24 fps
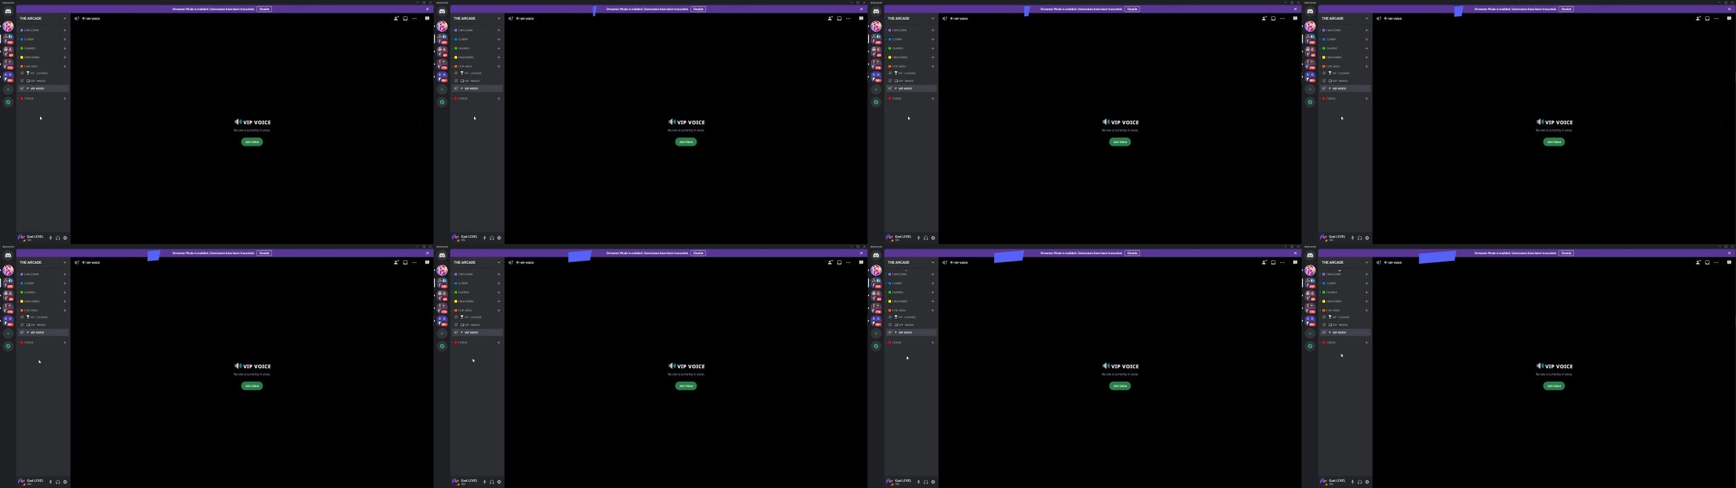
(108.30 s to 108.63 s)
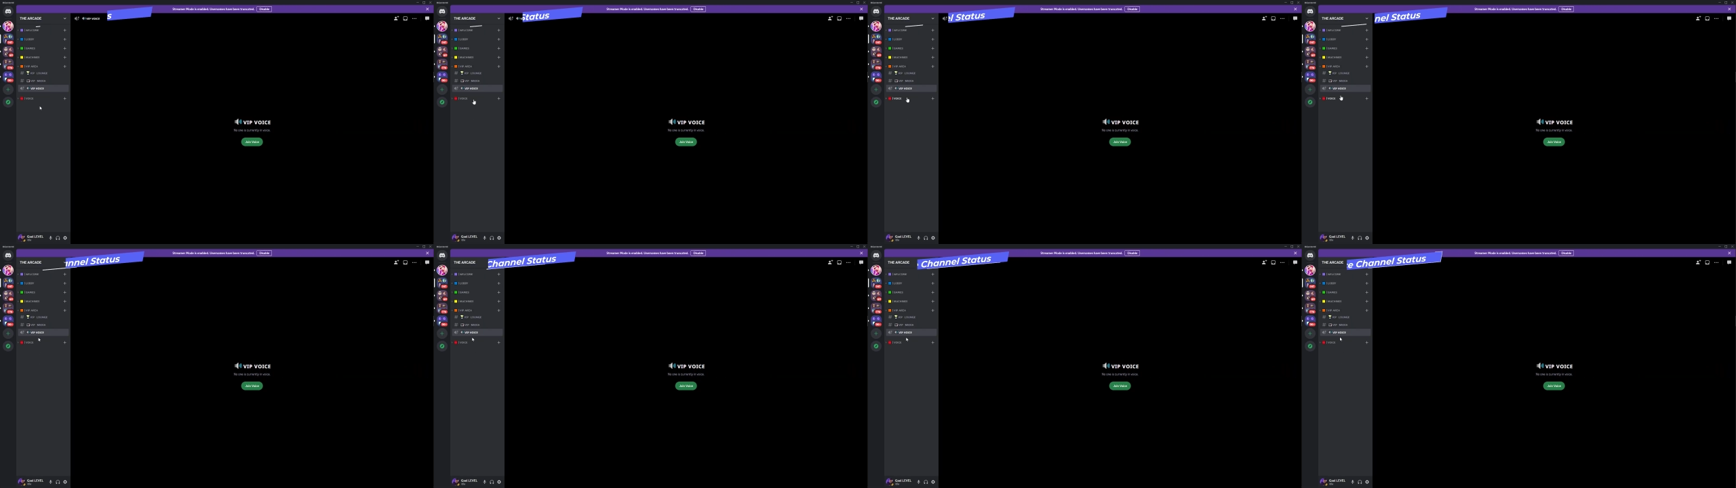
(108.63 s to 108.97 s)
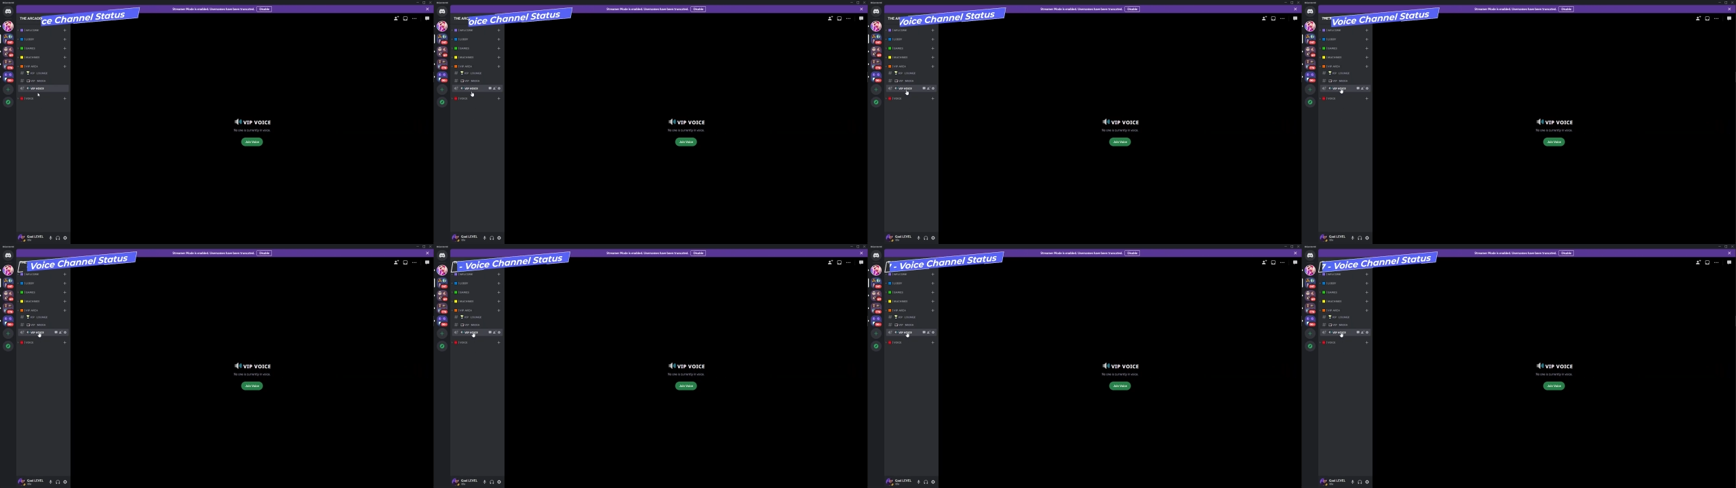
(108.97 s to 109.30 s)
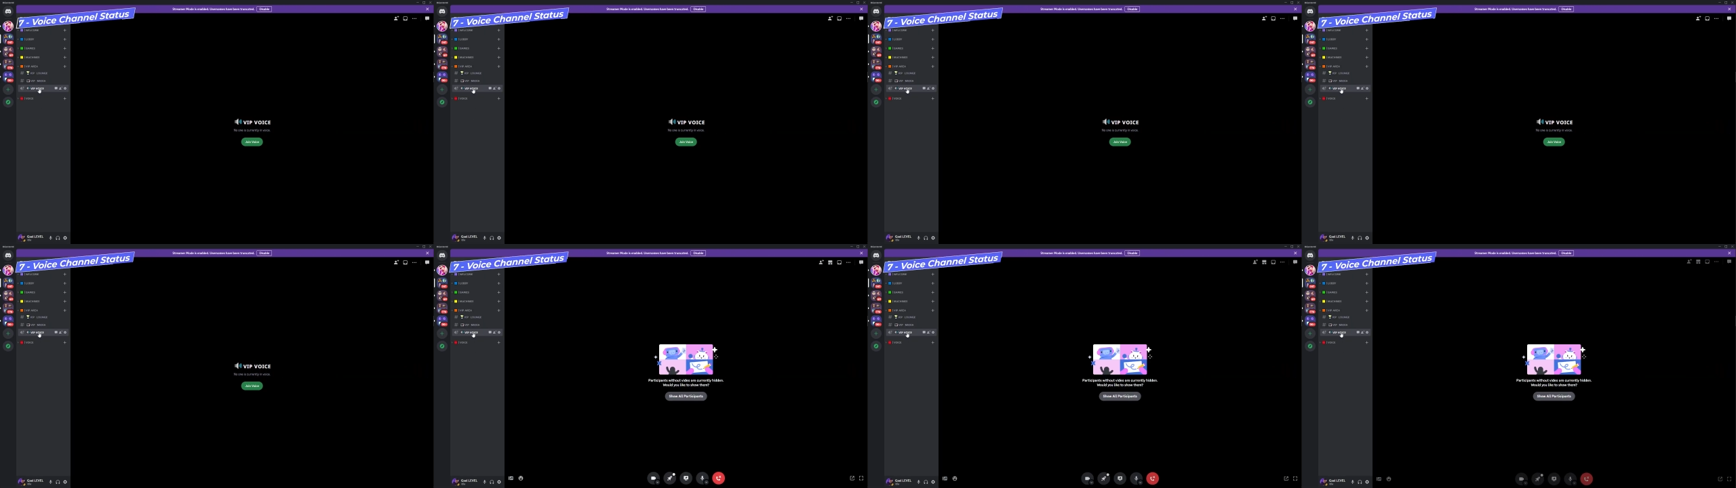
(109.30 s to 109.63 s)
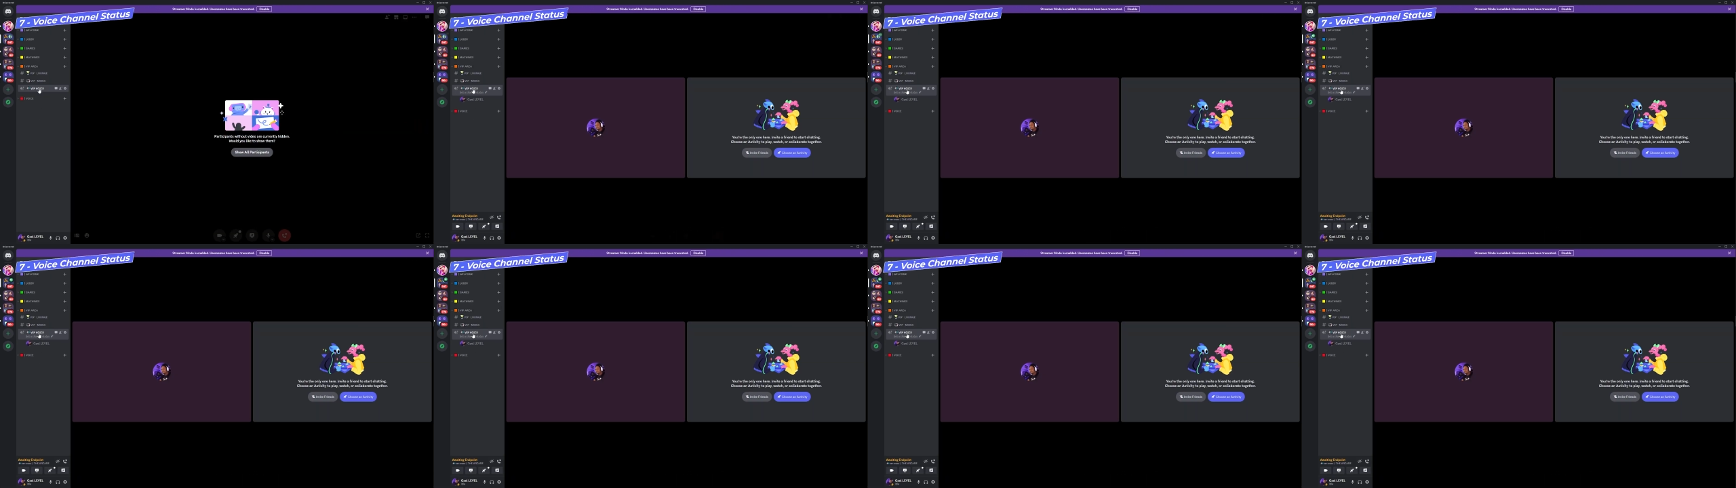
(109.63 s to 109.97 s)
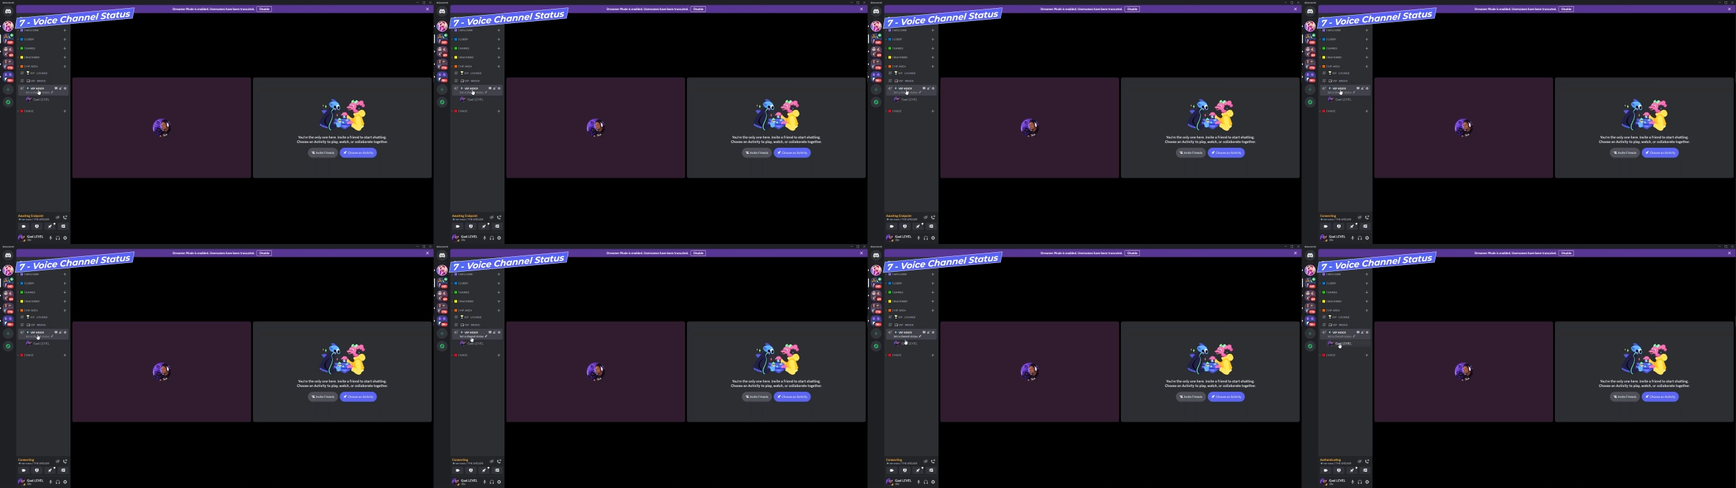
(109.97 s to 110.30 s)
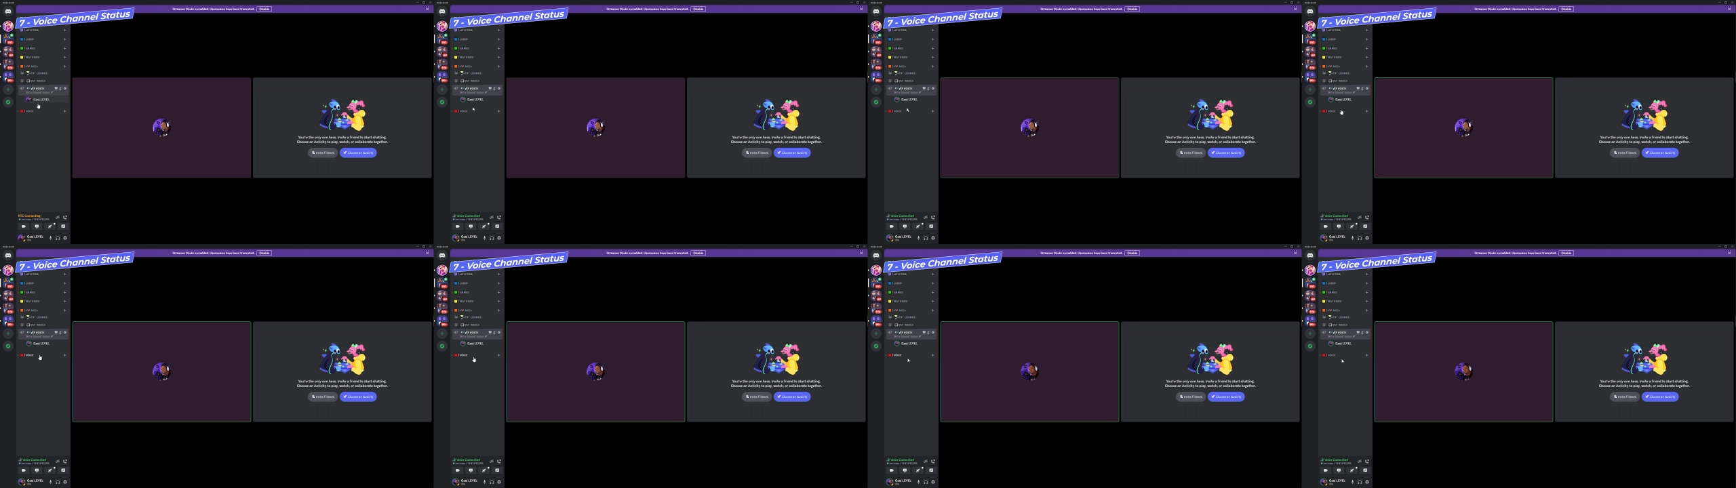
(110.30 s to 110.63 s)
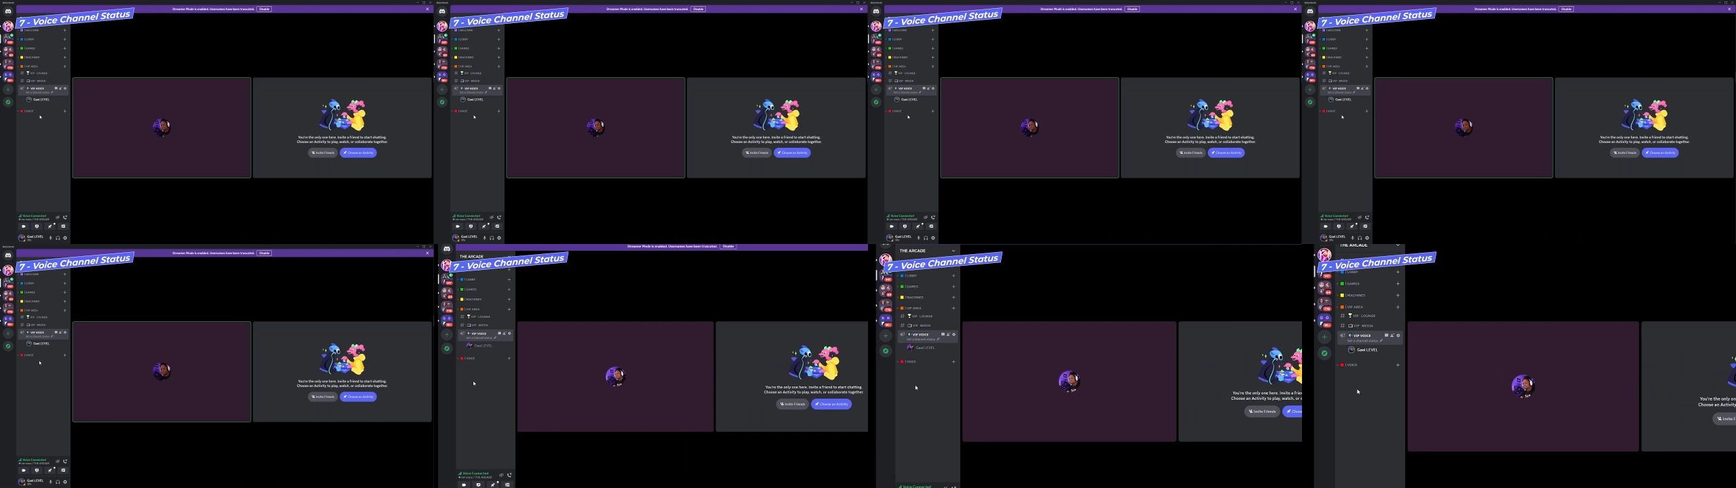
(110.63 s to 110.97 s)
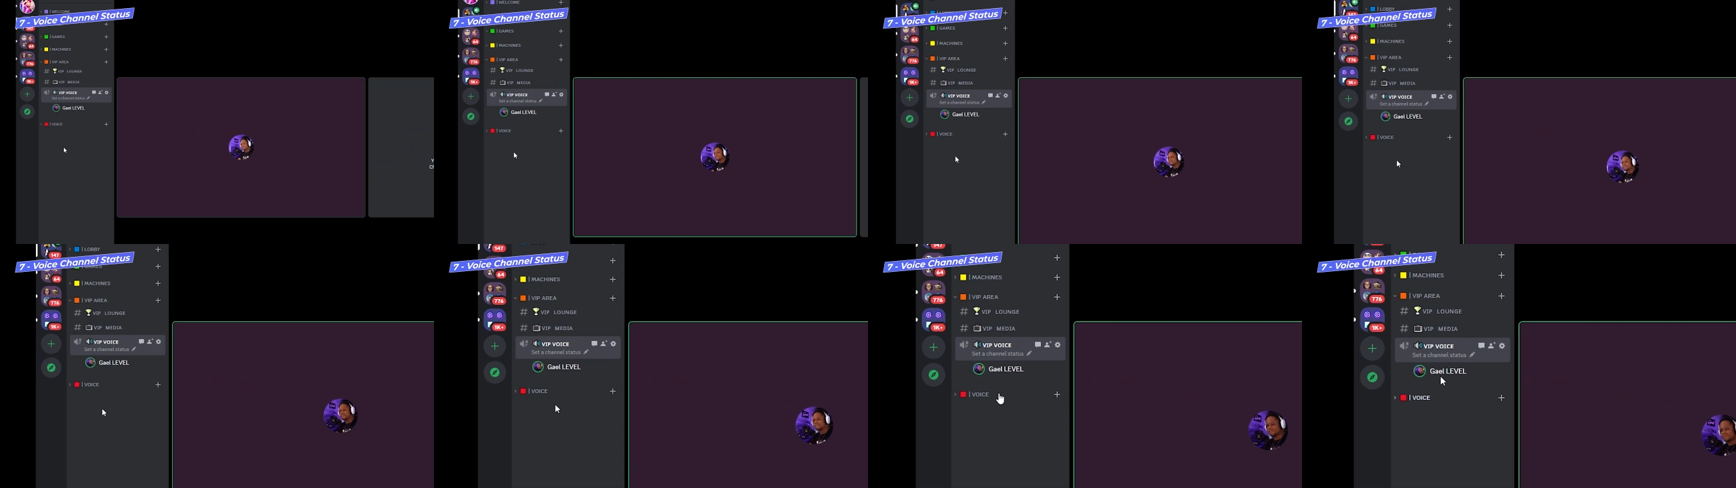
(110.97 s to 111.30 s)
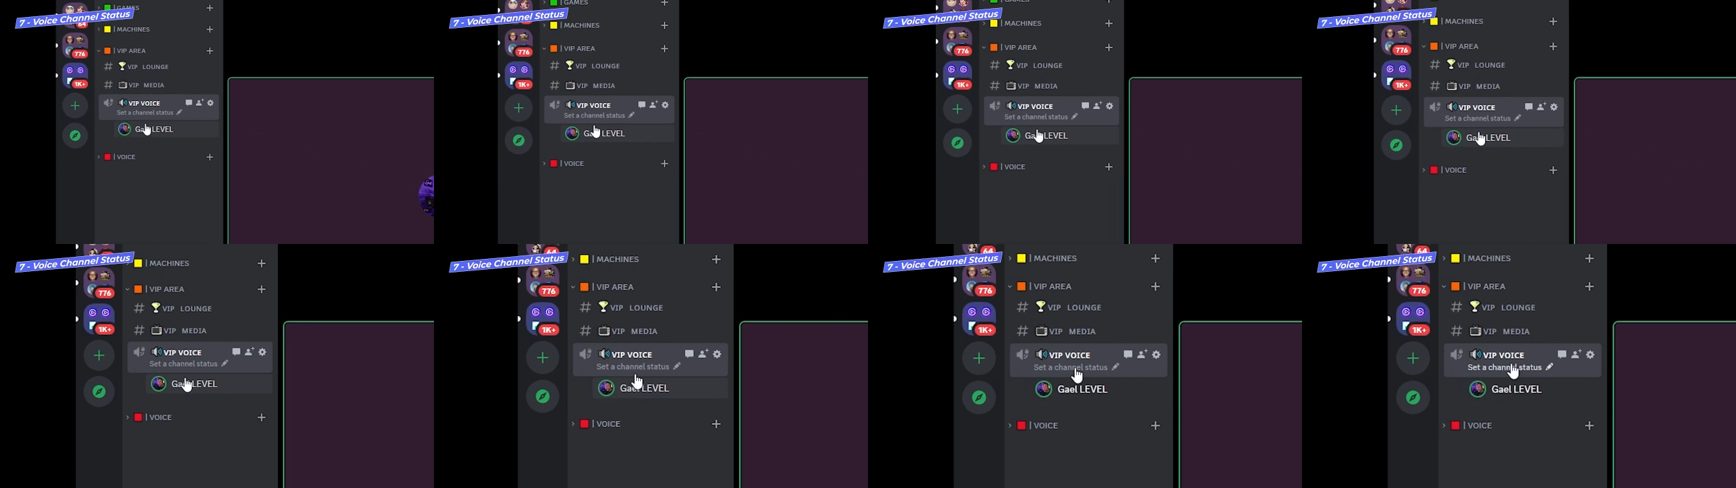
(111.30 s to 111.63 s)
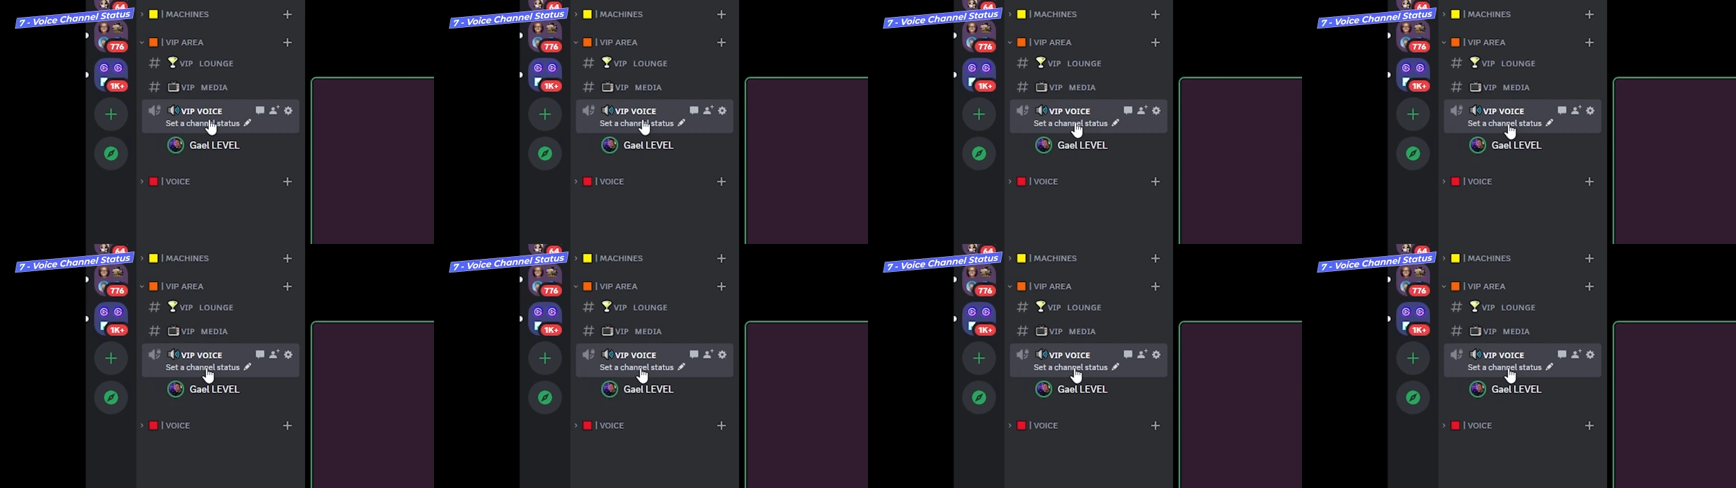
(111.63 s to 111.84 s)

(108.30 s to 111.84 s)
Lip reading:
No face is visible, so there are no lips to read.